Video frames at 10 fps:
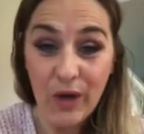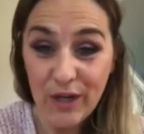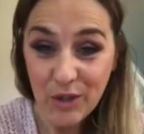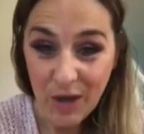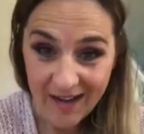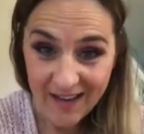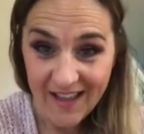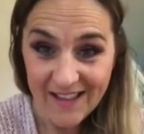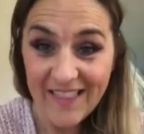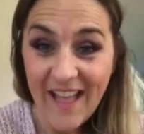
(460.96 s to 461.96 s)

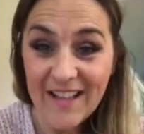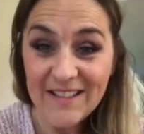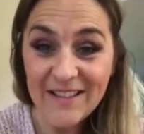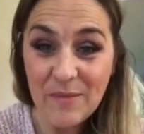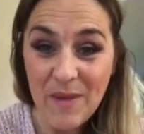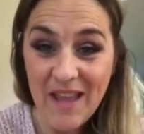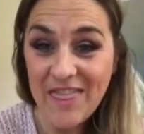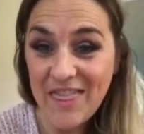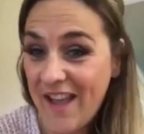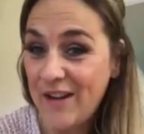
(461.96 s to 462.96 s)
tracking. Like, that's the
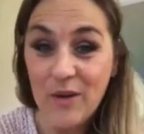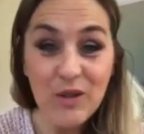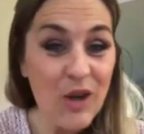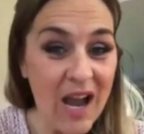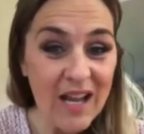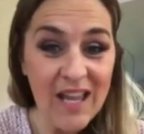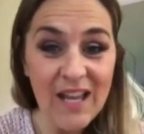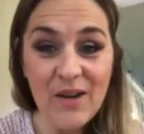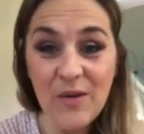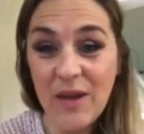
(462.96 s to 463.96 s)
big thing. No
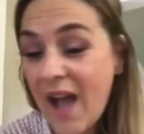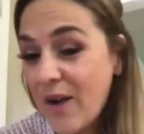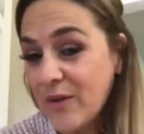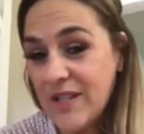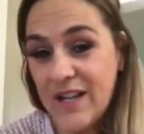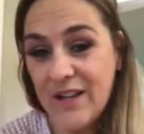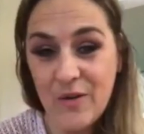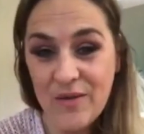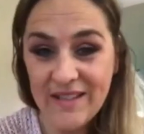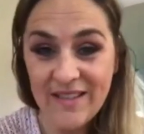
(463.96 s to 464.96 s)
tracking, no counting, no
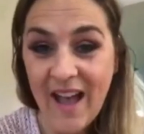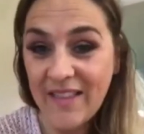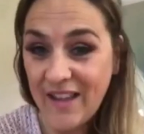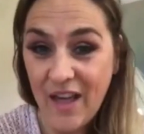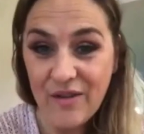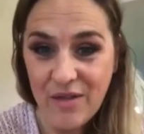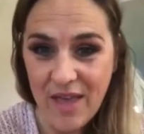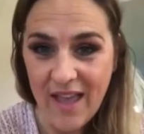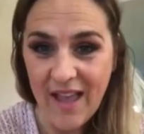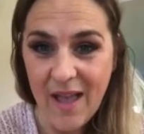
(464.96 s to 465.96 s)
this, that, and the other
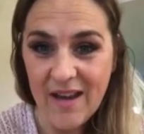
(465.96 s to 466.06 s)
thing.